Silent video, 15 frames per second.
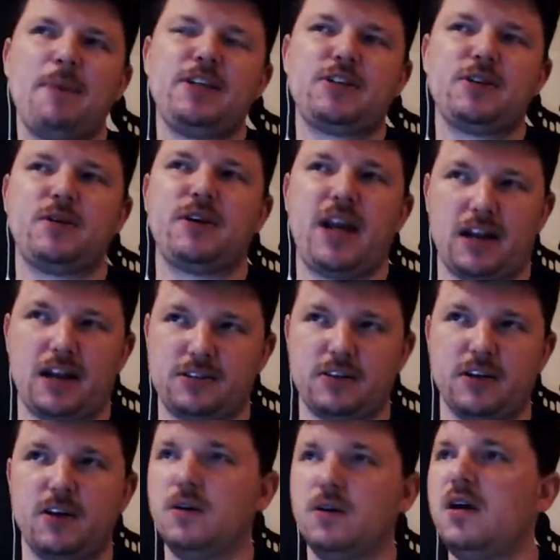I'm happy
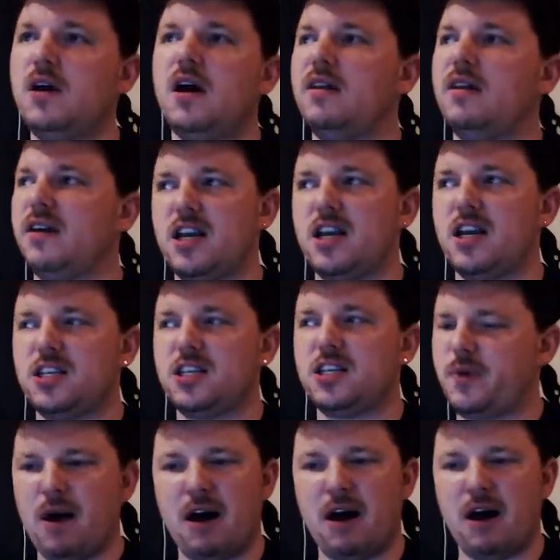to announce, though,
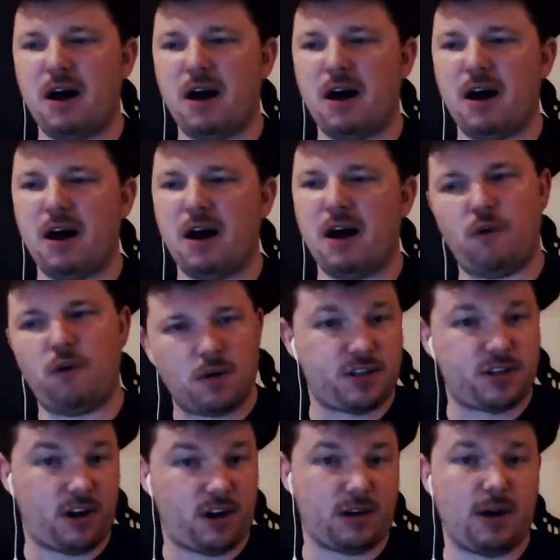that I spent about
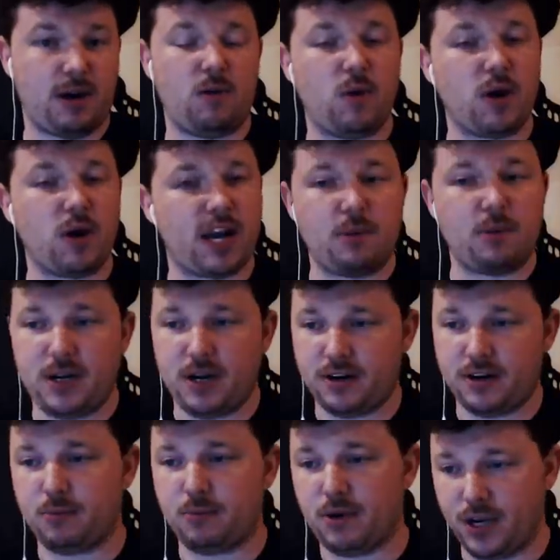4 hours talking about what
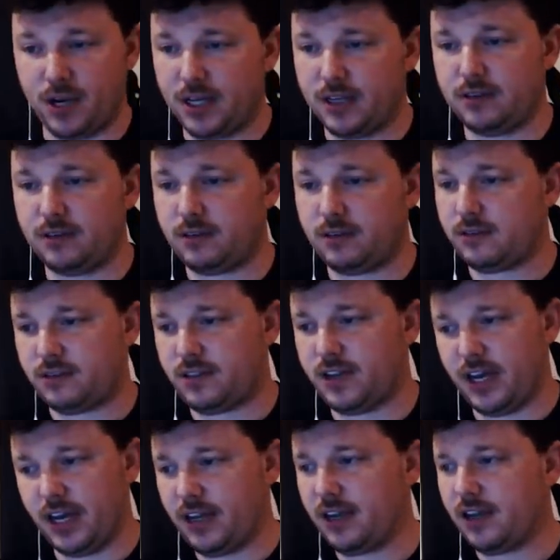kind of beer to bring in
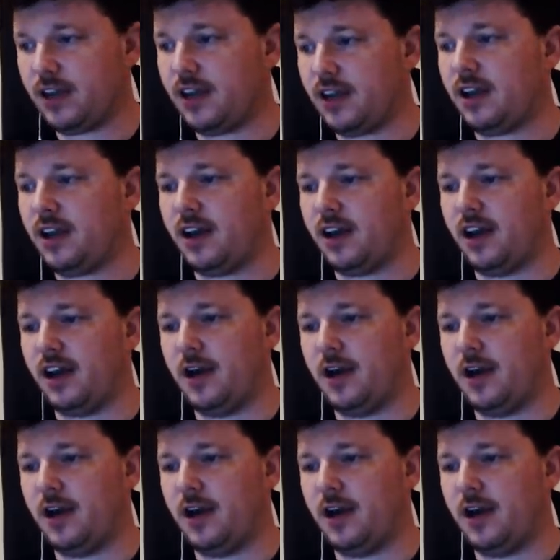today.